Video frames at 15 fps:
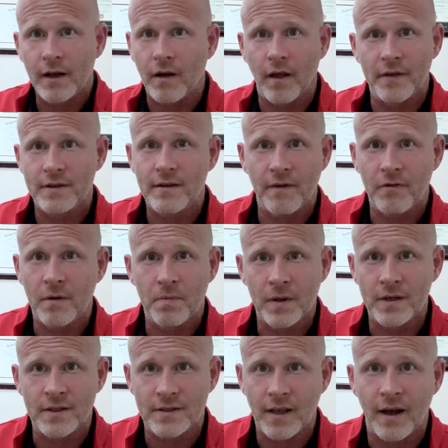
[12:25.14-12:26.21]
all these different
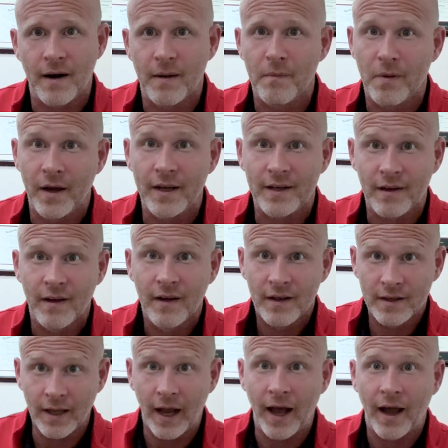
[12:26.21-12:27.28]
opinions. And I'm like,
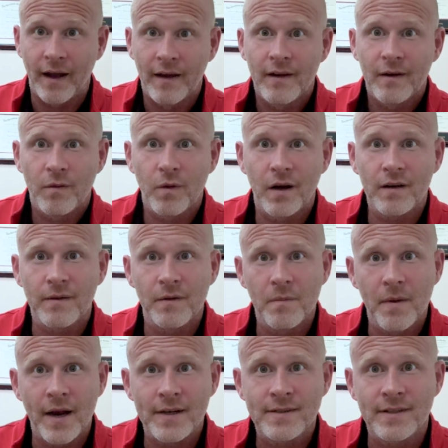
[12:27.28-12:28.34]
yeah, welcome to
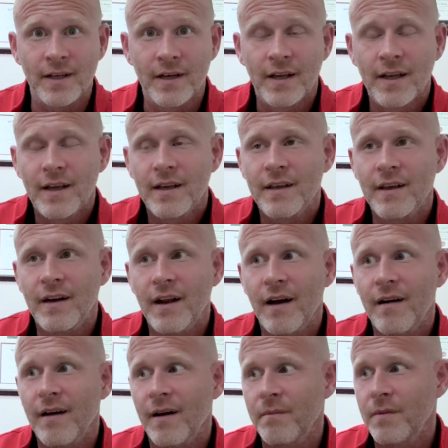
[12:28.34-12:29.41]
medicine.
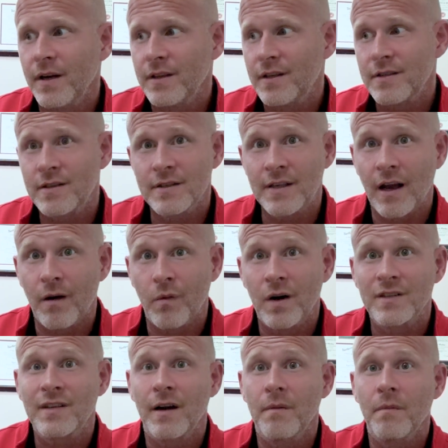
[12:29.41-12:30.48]
I'm like, this is how it
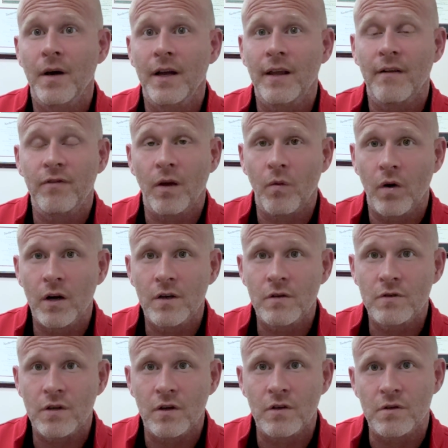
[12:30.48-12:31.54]
works. And I'm like, if they want to
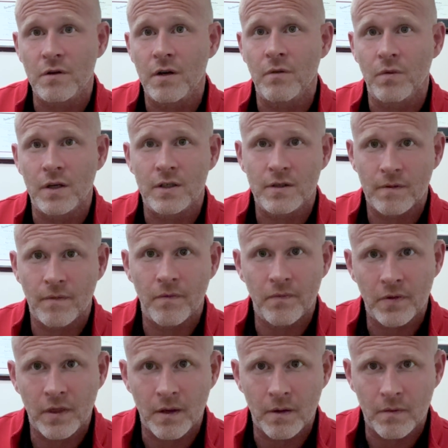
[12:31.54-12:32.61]
do surgery, which
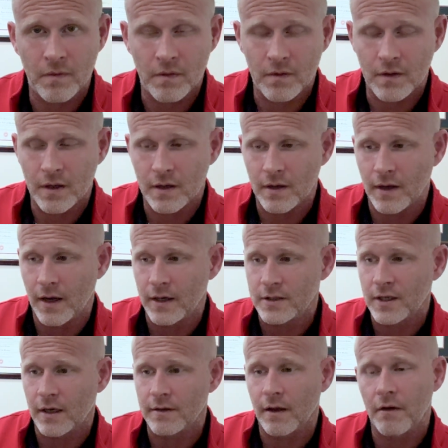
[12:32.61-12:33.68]
the
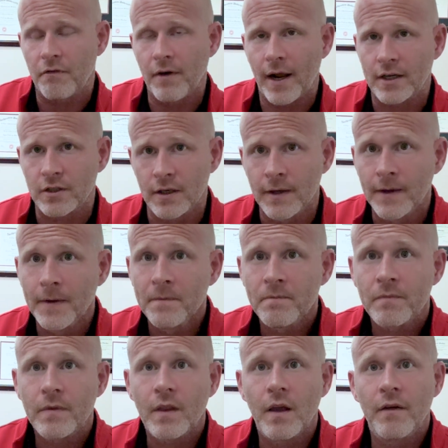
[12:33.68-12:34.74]
child had a fracture,
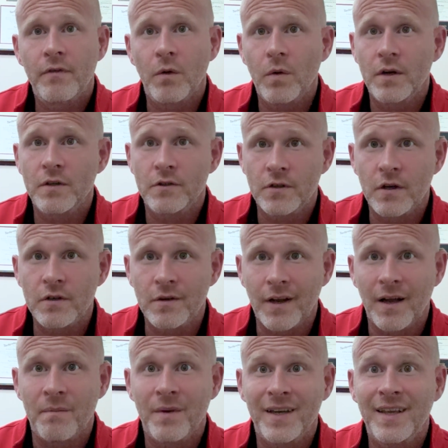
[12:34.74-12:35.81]
if they want to do
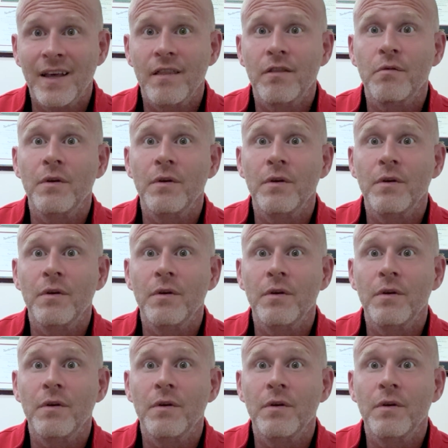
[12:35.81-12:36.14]
surgery, I'm like, get